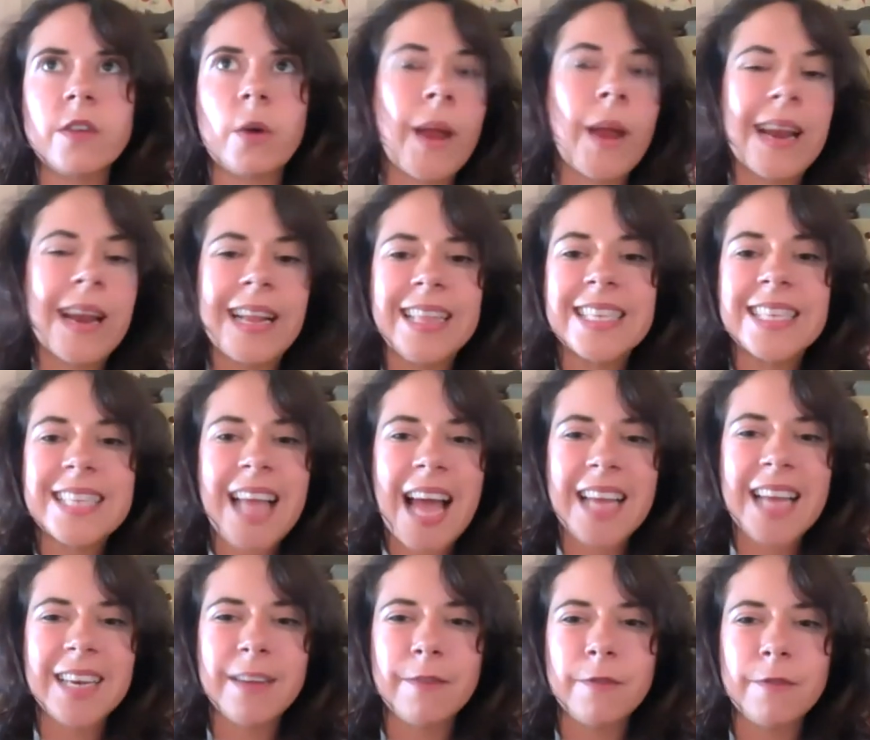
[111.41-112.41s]
are writing this
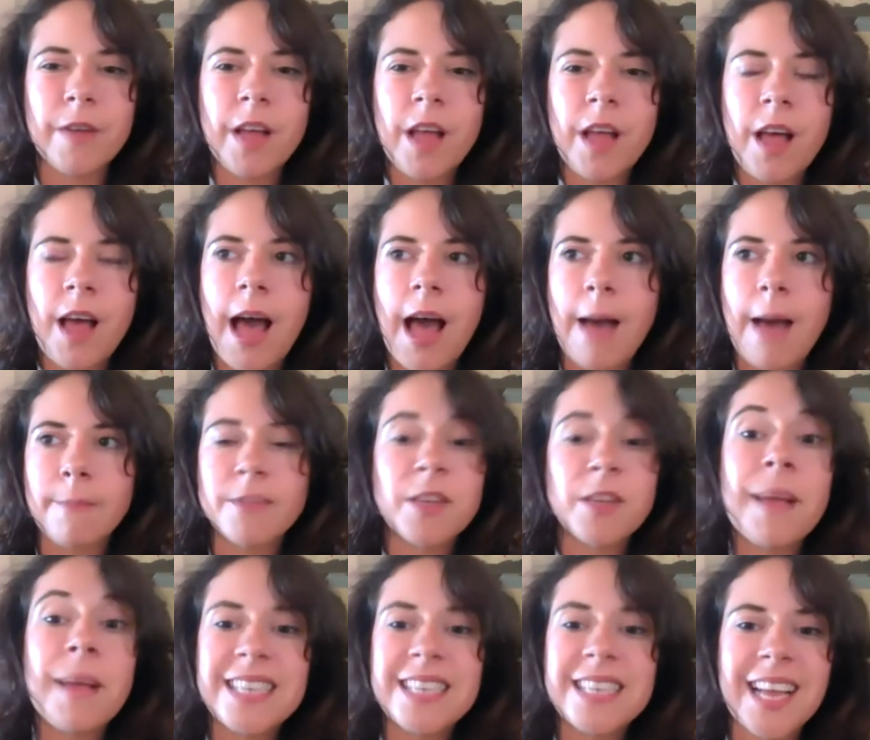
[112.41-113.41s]
kind of
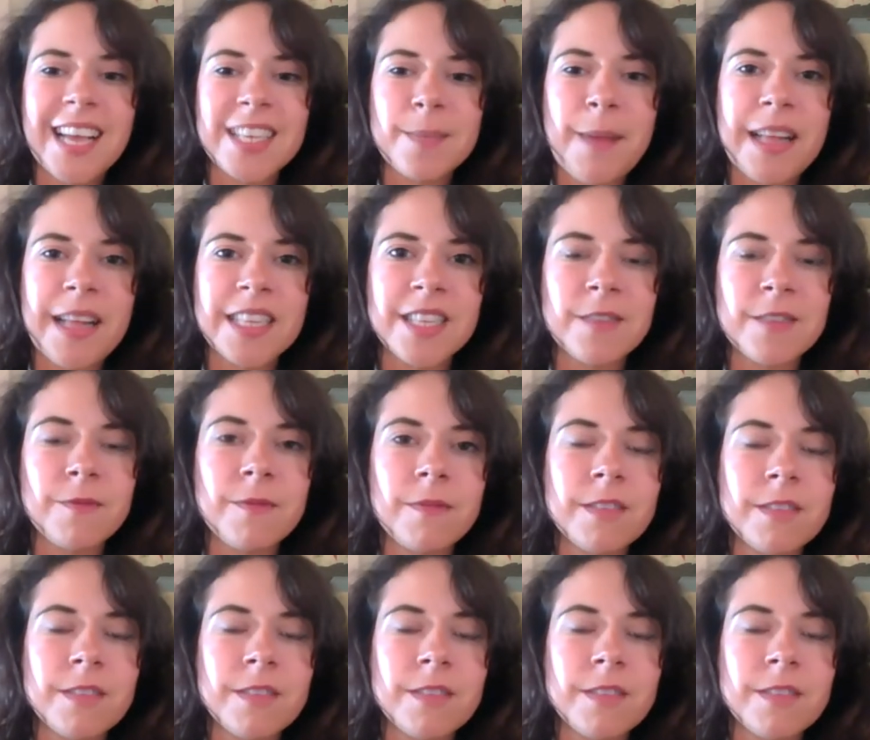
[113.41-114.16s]
domestic suspense